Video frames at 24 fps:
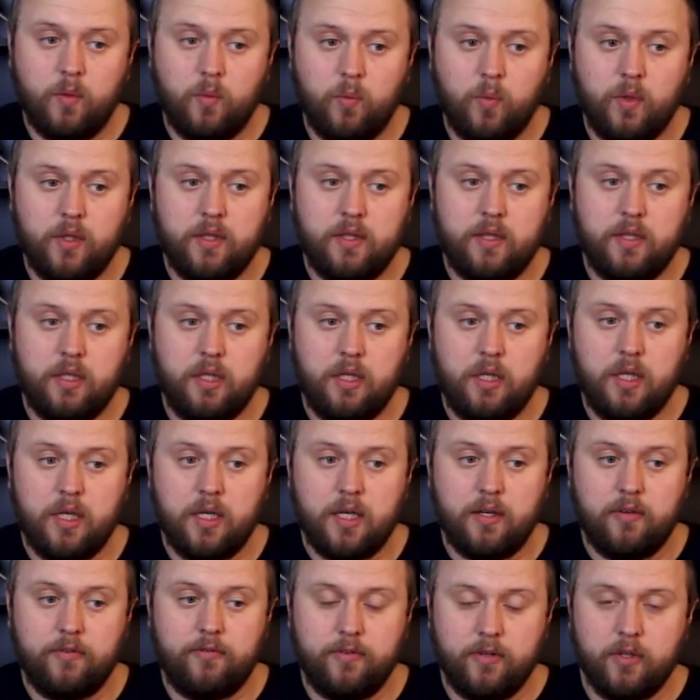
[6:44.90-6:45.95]
with the
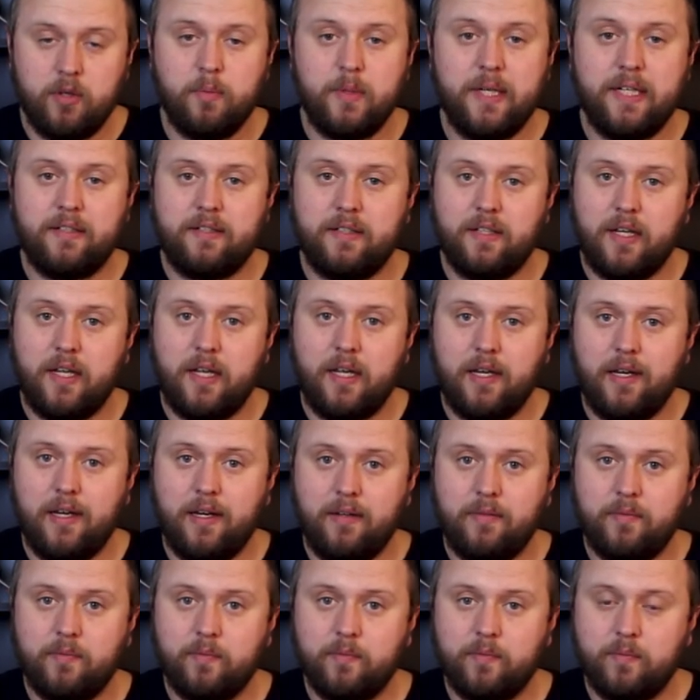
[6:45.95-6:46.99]
uh, filming
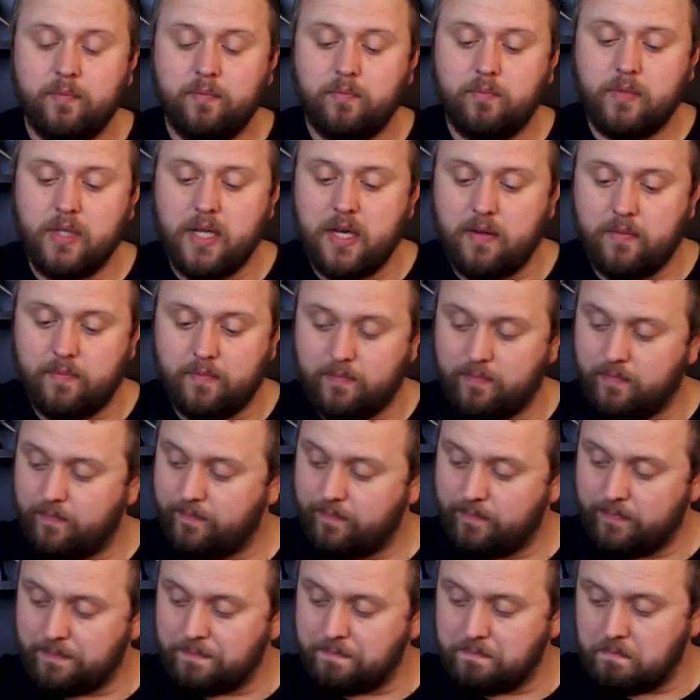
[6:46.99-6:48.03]
today, yeah,
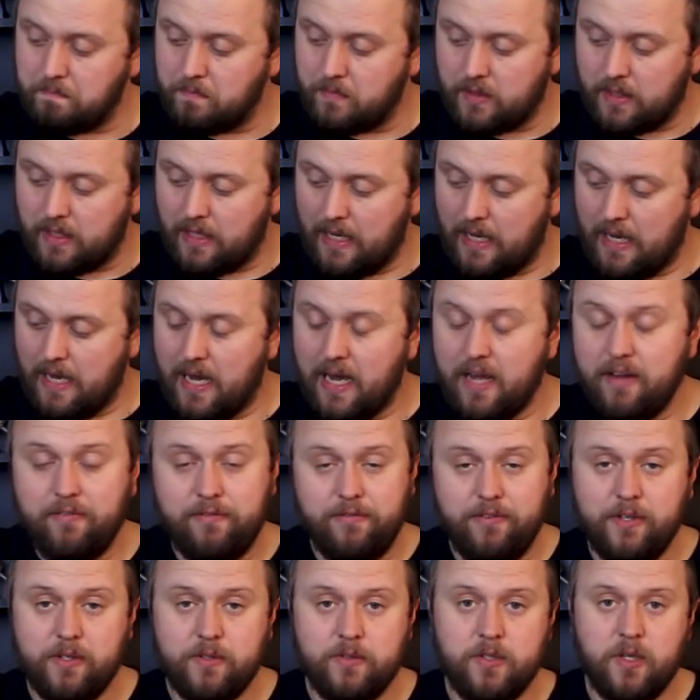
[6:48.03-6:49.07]
I
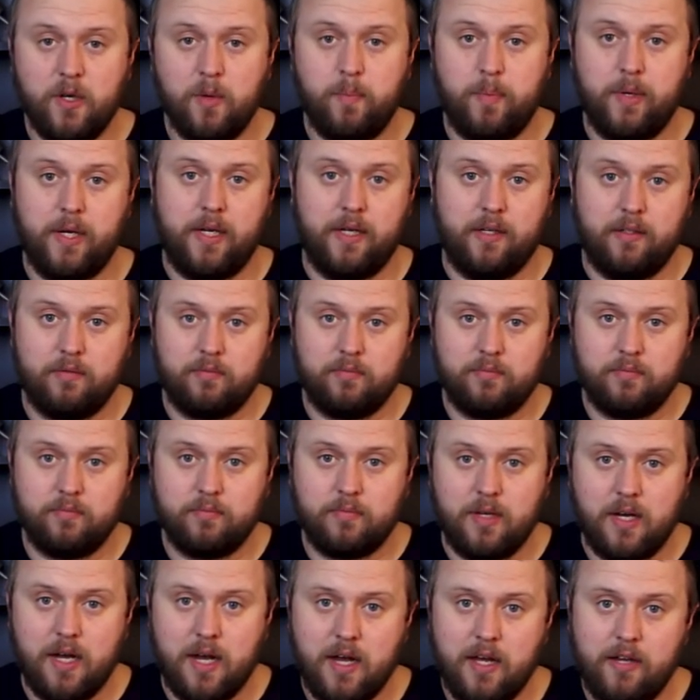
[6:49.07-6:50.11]
feel no pain.
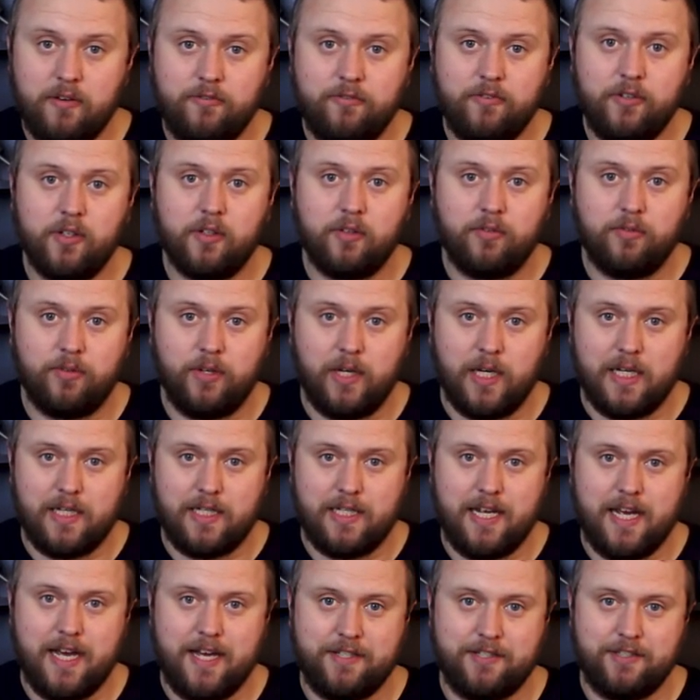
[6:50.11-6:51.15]
I feel
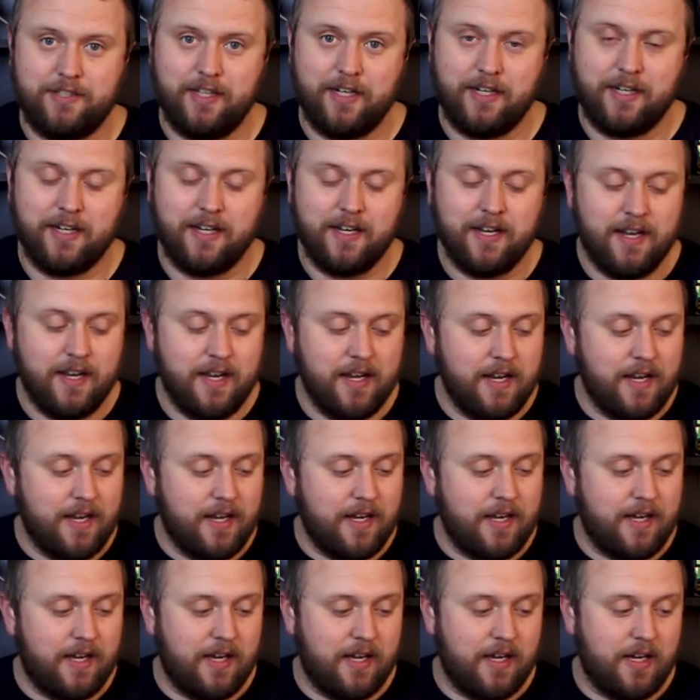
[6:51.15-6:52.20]
fantastic.
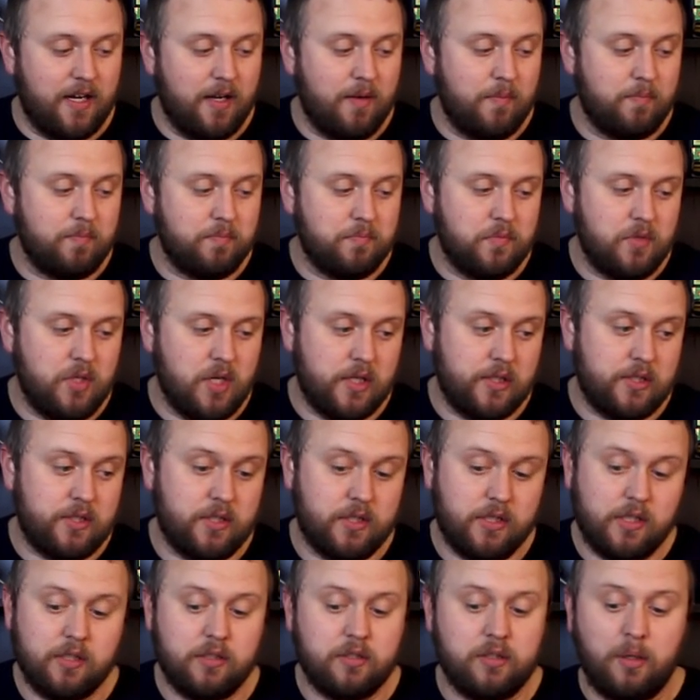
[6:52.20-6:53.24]
Um, not
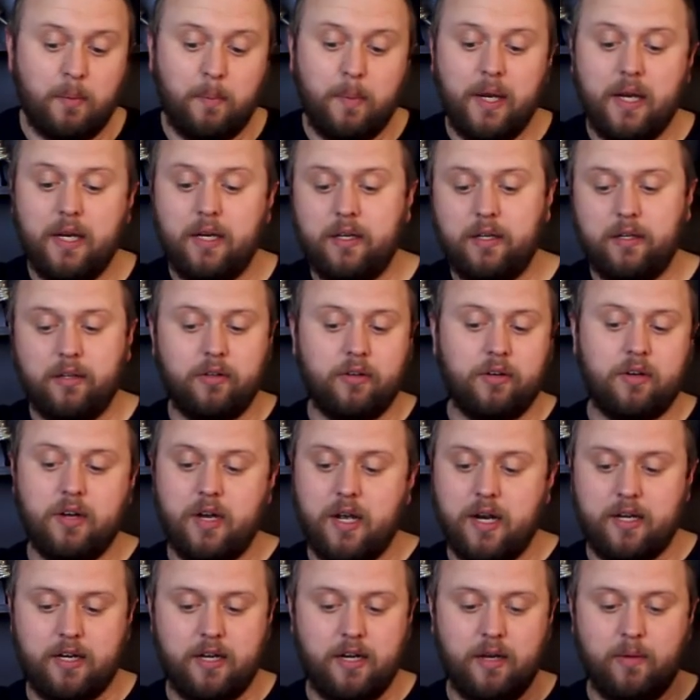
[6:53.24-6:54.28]
just because of the painkiller
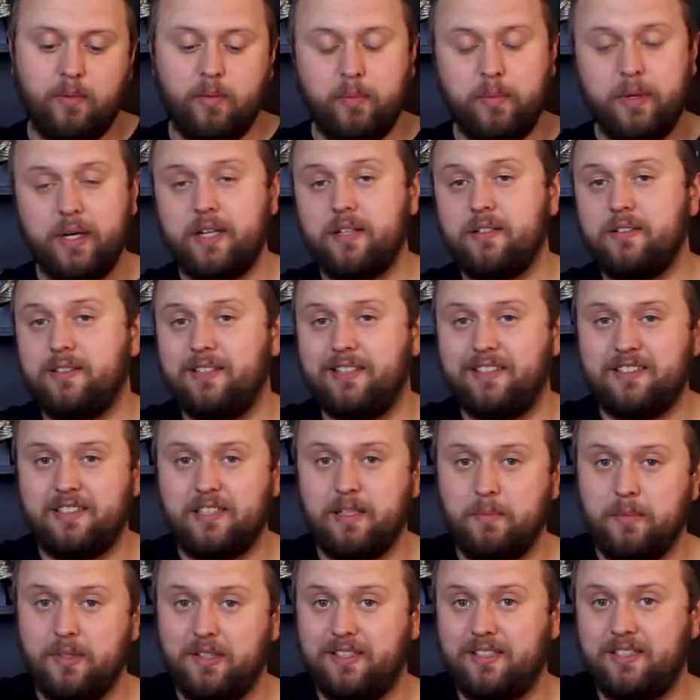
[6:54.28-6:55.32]
cocktail, but because of the,
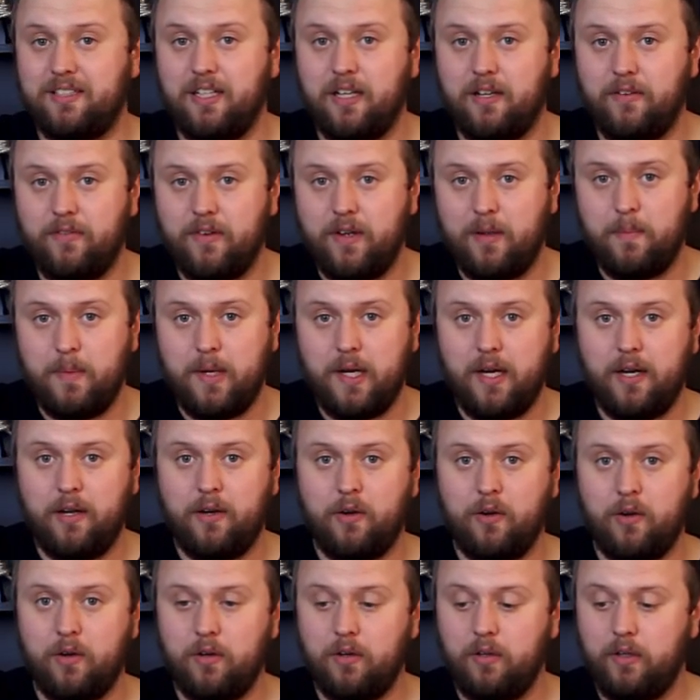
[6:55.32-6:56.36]
some of the stuff I made
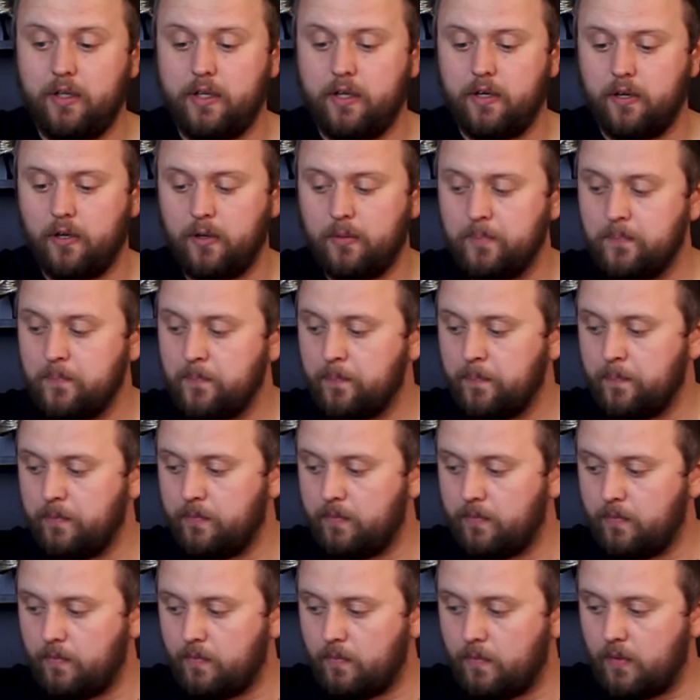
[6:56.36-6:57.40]
earlier.
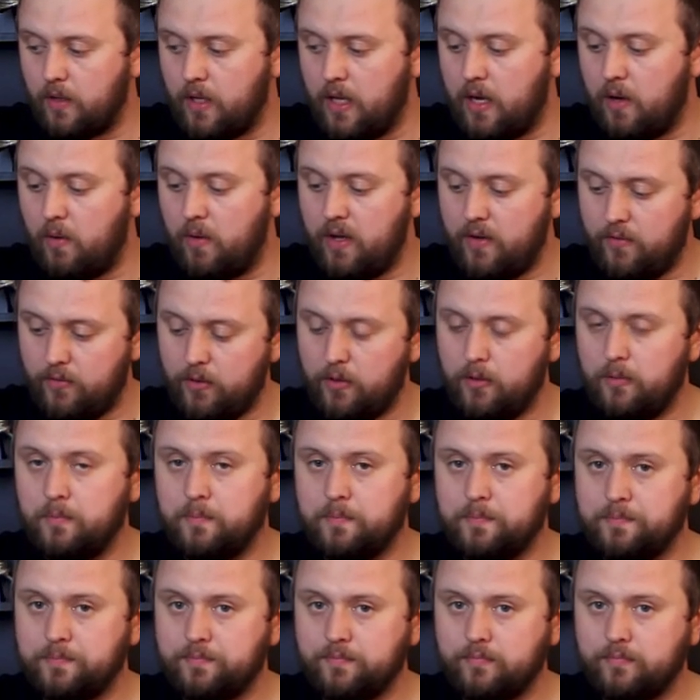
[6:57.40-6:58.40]
However,